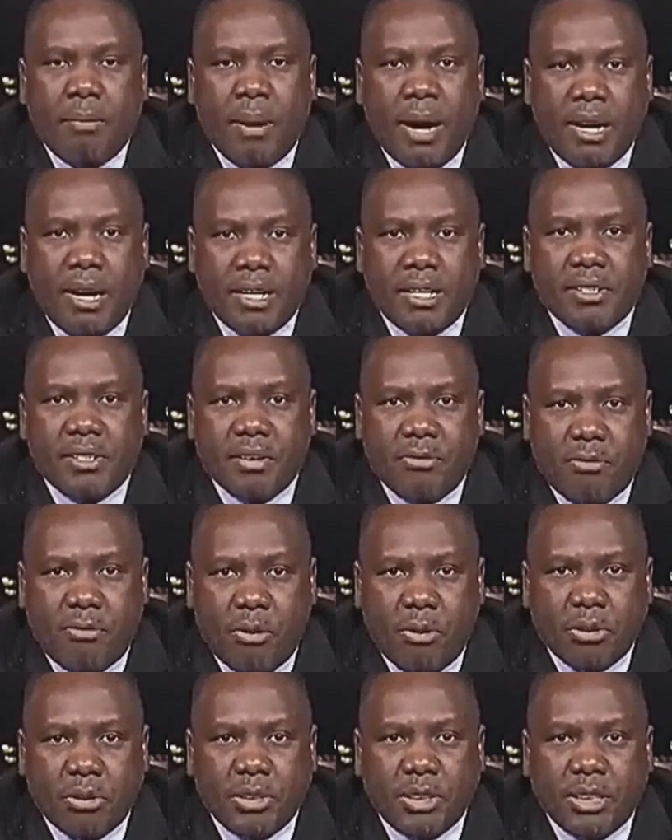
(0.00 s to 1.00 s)
Paris
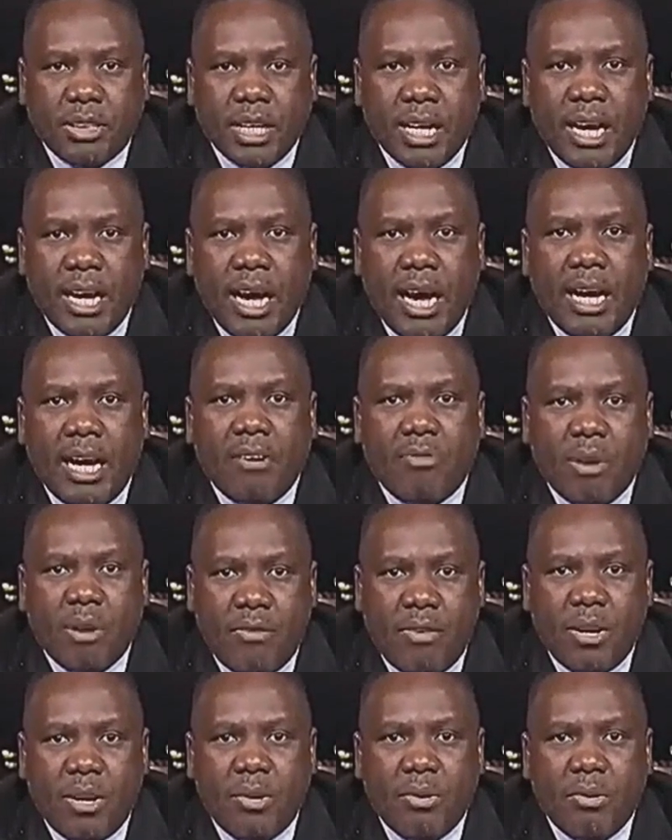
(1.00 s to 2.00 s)
refunds and
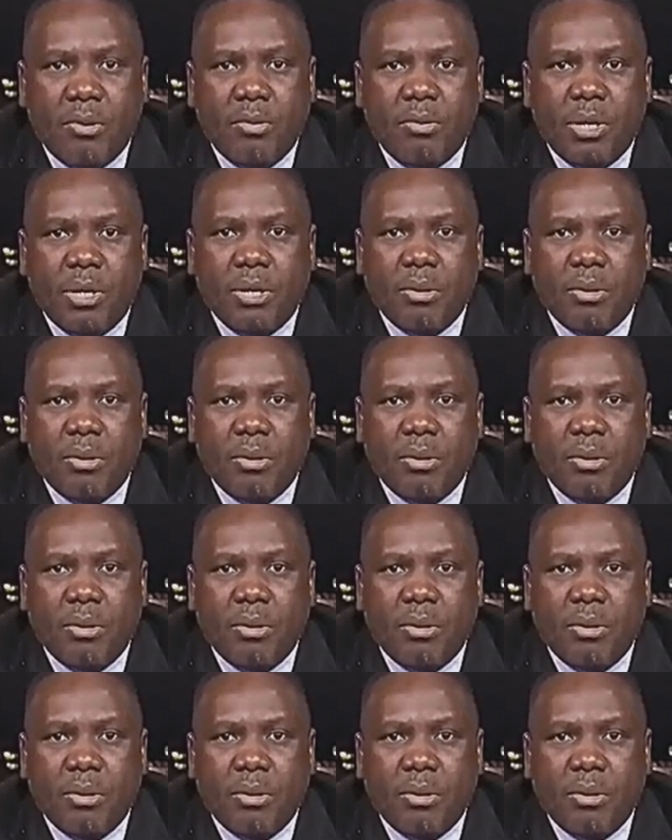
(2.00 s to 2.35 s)
revenue,